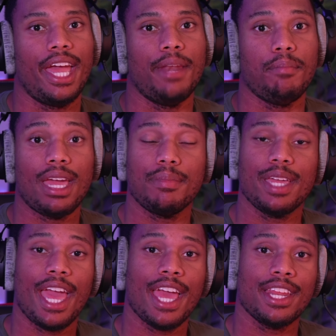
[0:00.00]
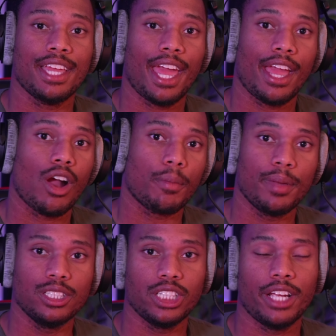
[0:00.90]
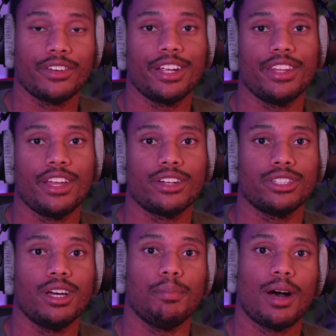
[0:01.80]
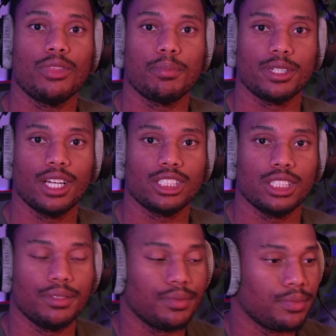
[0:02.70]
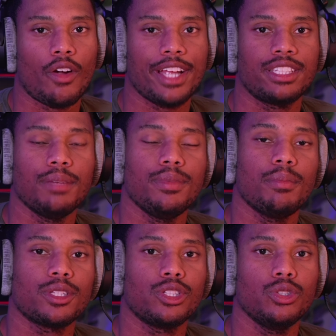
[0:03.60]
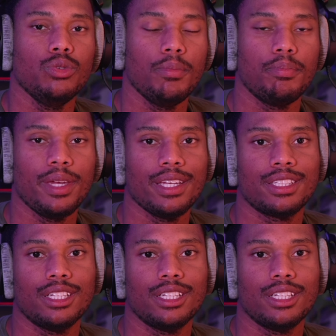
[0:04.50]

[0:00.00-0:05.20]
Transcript: and maybe adding a arpeggiator in there to help out the production. All right, tip number two, be